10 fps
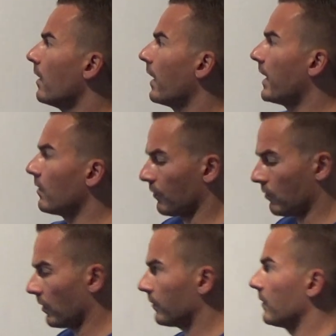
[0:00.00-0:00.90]
And of
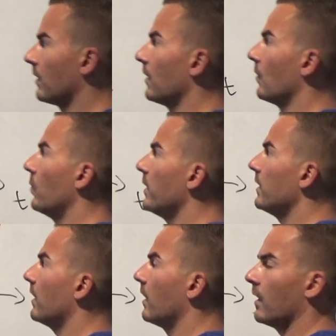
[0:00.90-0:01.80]
course,
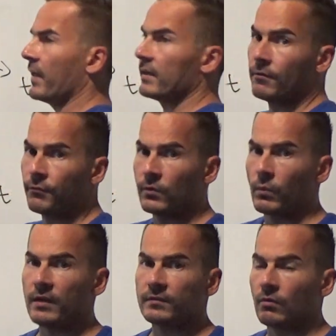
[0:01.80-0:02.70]
there are different
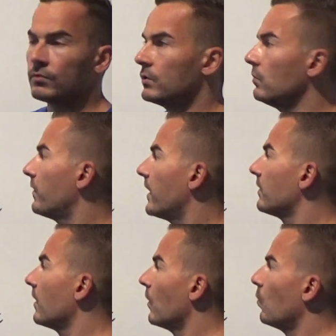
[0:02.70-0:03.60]
ways how to do that.
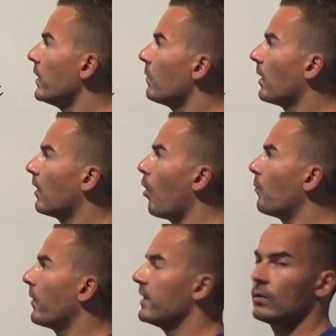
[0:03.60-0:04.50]
We were
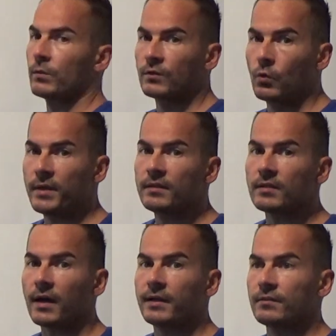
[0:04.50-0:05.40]
operating with
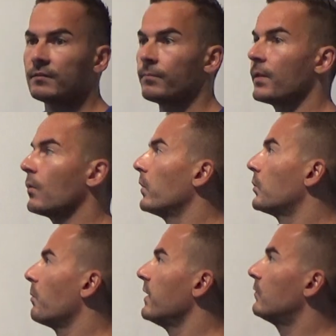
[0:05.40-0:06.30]
quintiles,
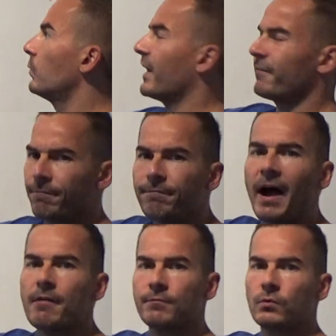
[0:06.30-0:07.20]
which means we have
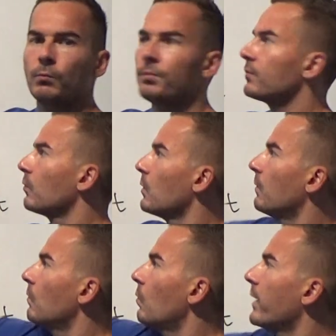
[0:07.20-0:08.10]
5 groups. So
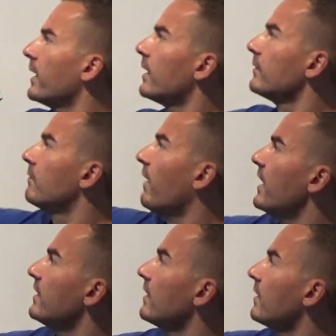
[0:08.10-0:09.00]
we are
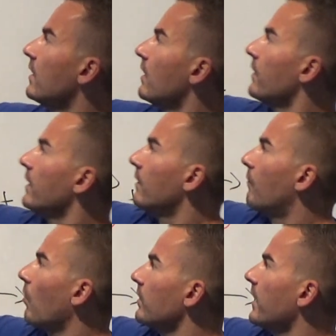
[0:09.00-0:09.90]
dividing the
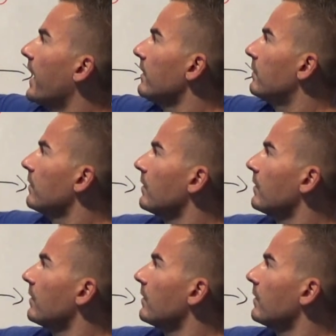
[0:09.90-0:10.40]
48